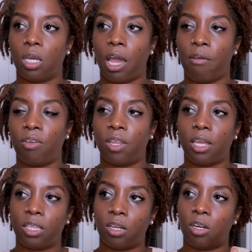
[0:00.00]
I feel
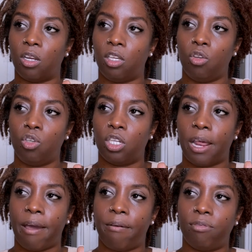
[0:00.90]
like you should
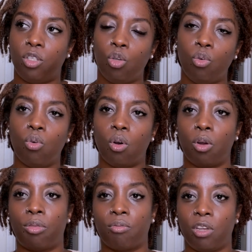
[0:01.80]
have two or
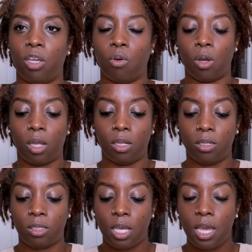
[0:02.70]
three
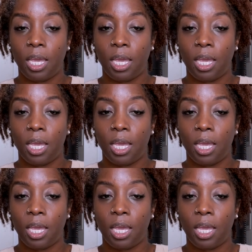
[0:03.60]
oils